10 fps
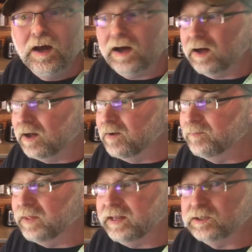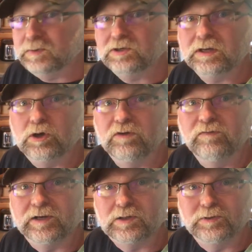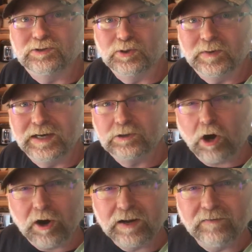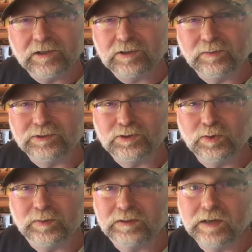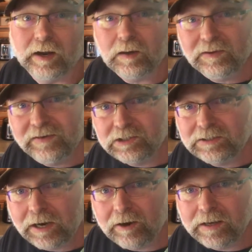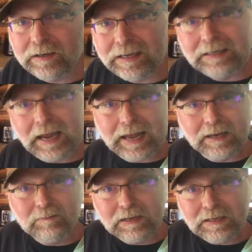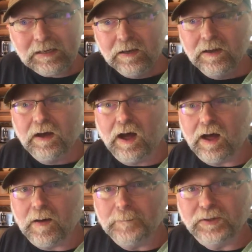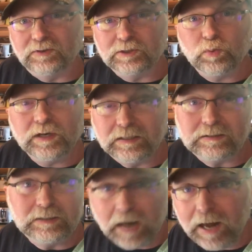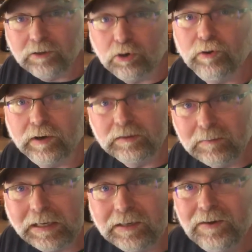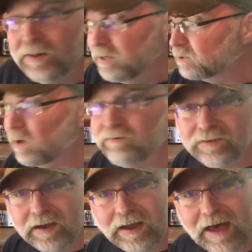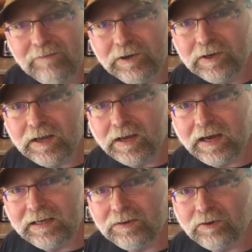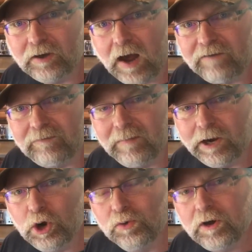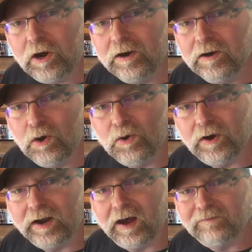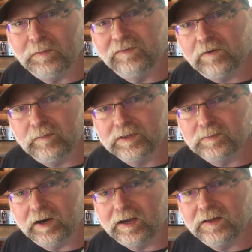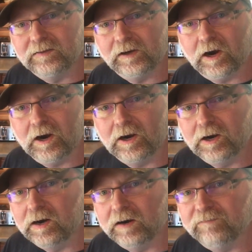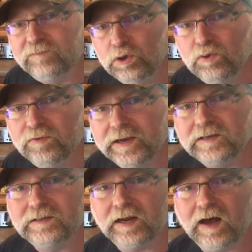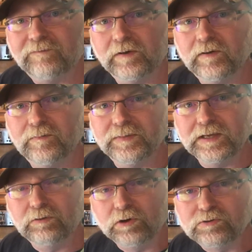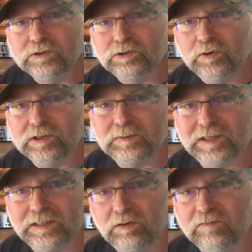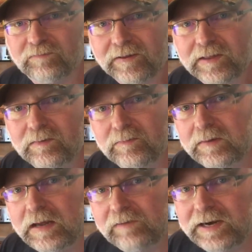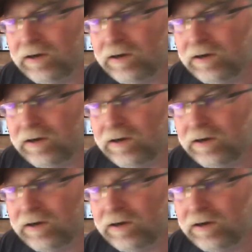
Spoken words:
and especially a good vegetable soup, a nice hearty vegetable soup. It's not gonna be vegetarian, it can be, but this one is not going to be. So everything I have here today, I either got from my own garden or I got from a farmer's market. There are a few things that I got from the grocery store just because I couldn't find them right